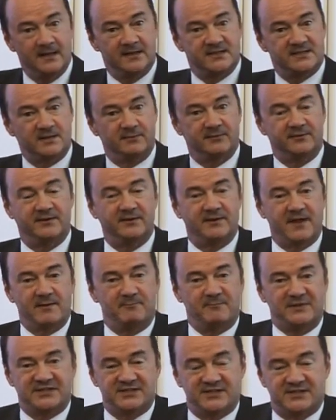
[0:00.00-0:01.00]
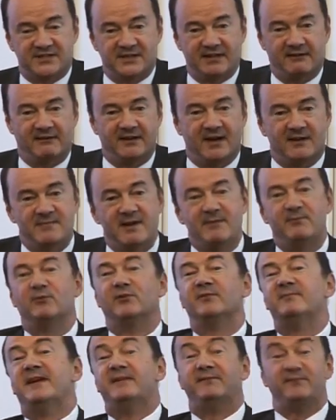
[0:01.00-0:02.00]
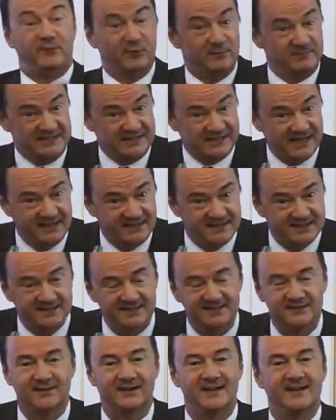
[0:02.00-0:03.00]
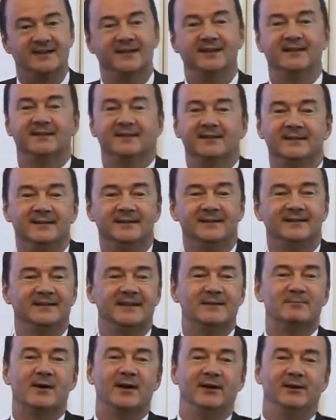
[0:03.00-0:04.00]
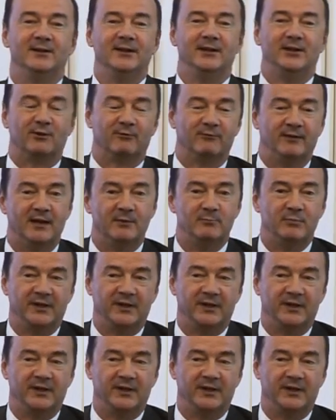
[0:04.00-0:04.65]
some of the, that business theory, I maybe would have made fewer mistakes than I did in my early career.